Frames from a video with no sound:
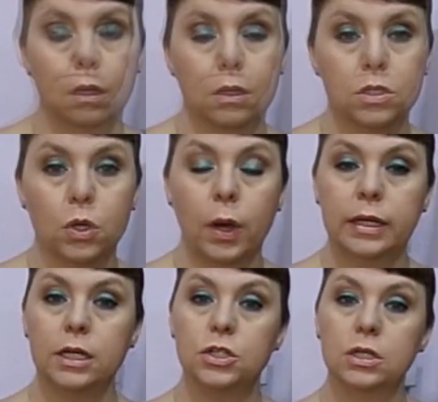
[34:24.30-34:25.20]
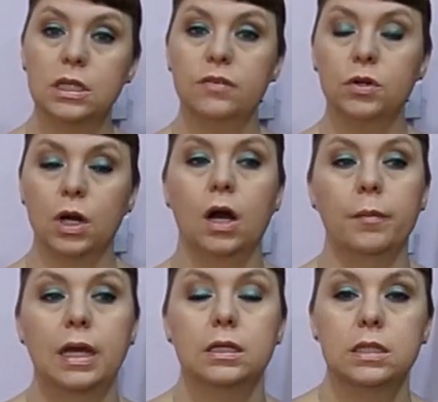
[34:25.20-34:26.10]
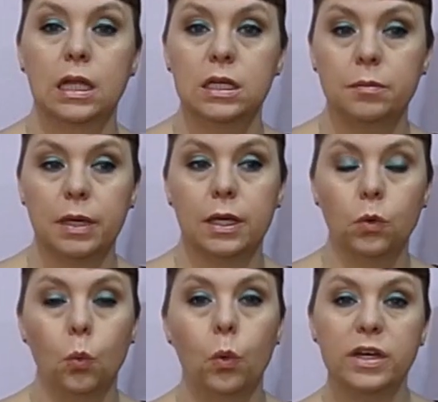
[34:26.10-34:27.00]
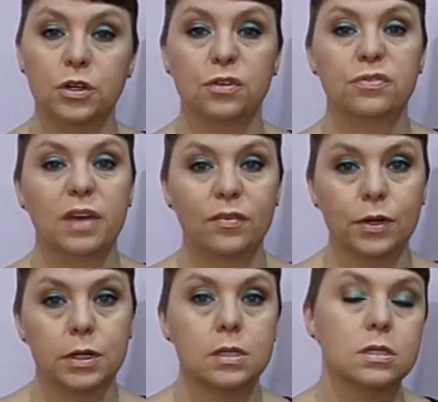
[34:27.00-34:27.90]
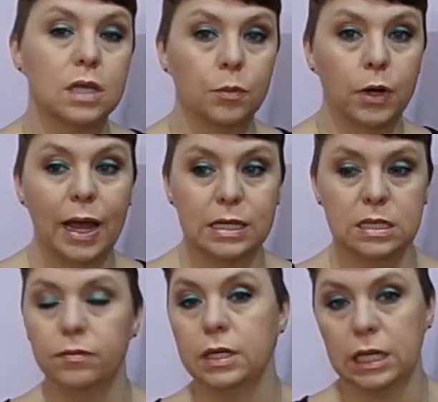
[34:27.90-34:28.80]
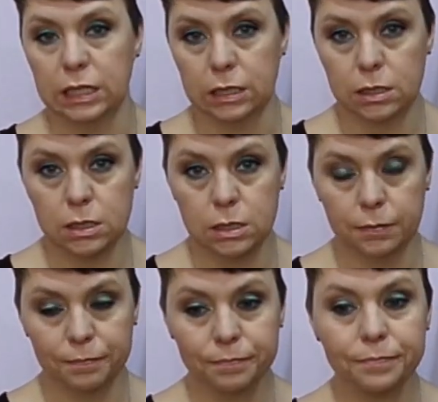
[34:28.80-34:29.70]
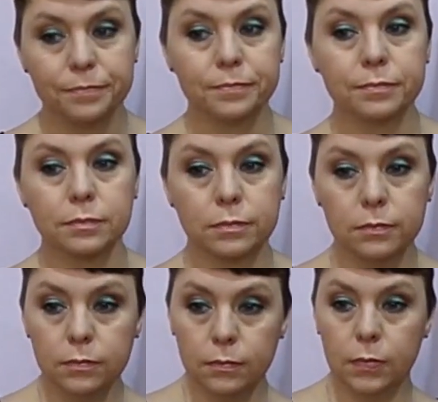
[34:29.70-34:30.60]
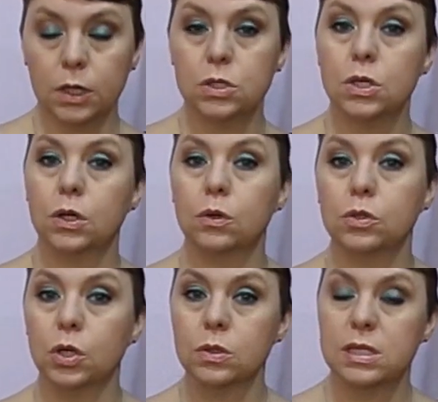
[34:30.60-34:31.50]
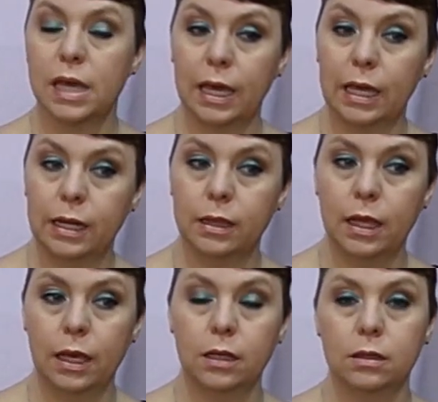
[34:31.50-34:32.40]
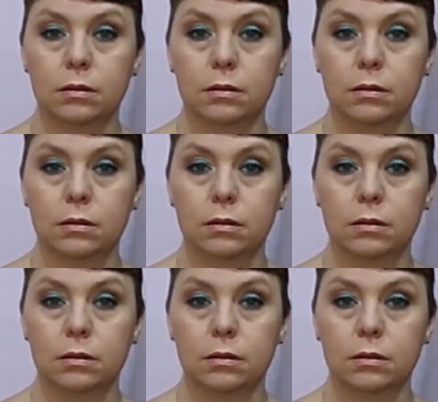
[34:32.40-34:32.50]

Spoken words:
so I need you to leave a comment telling me what your favorite summer activity is. So don't say anything